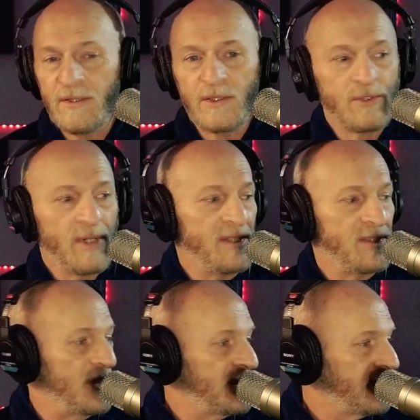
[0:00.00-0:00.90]

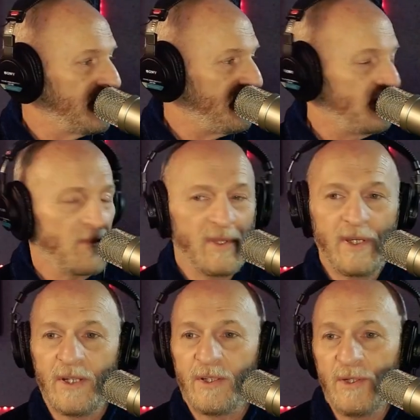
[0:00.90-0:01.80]
strangeness,
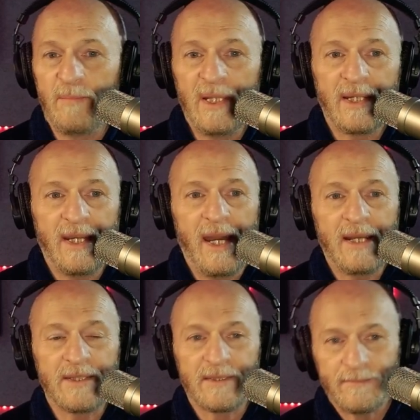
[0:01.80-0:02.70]
it could be the
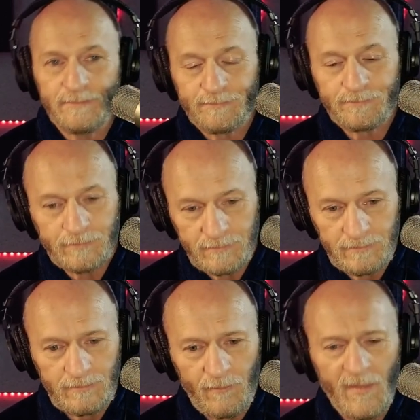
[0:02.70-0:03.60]
cats,
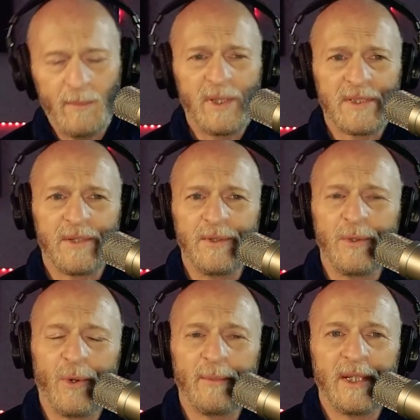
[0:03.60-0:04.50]
because they're
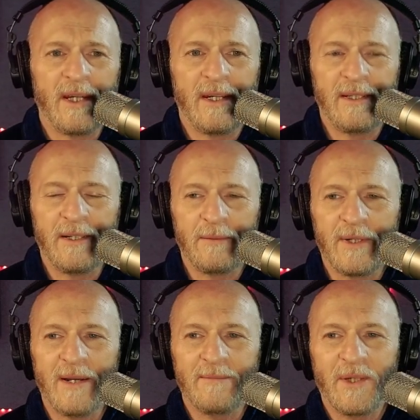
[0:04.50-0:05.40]
normally not in here
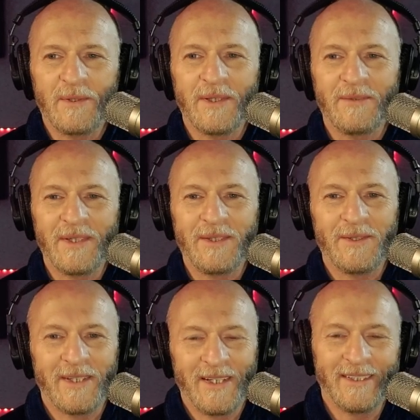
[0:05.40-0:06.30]
when I'm doing the
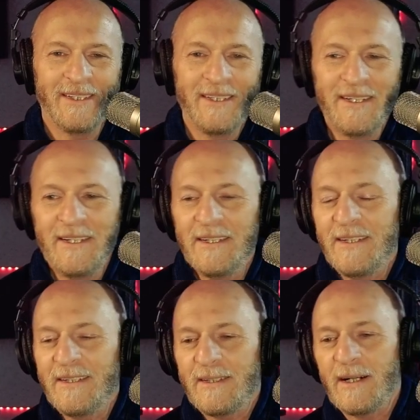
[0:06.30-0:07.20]
recording.
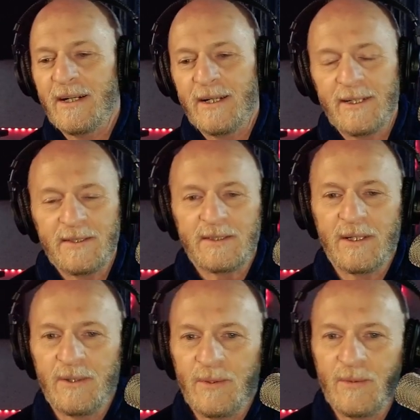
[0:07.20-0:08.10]

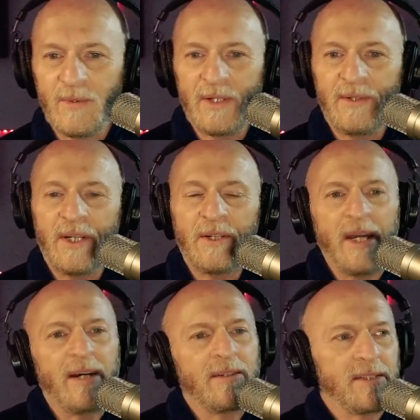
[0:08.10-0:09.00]
So they're in here
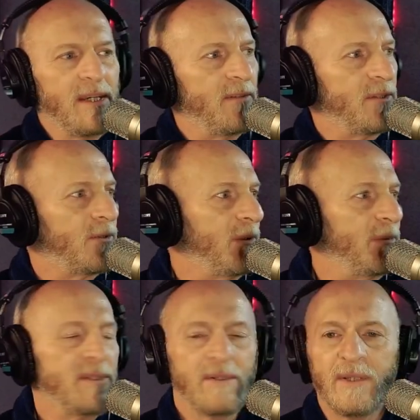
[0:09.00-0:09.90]
now because I have the door
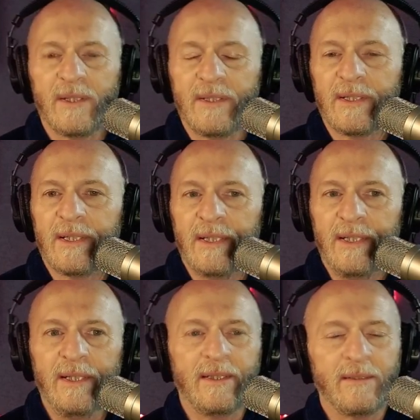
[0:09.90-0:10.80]
open so that the
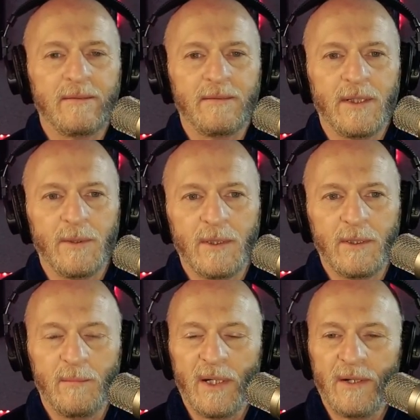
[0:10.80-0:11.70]
heat can flow a
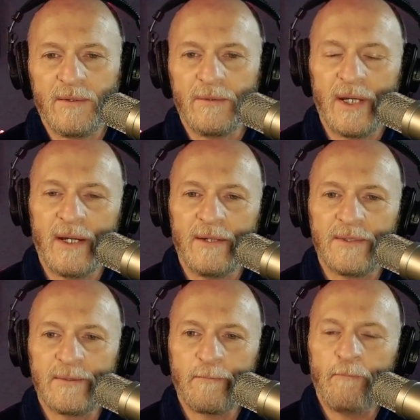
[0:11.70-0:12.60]
little better through the
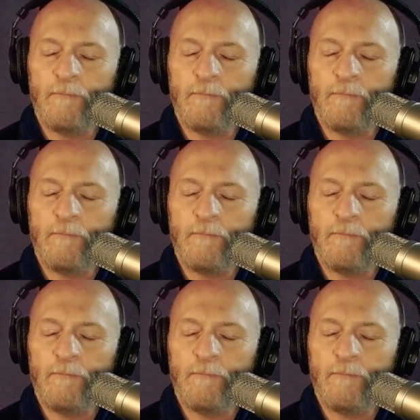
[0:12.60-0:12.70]
house.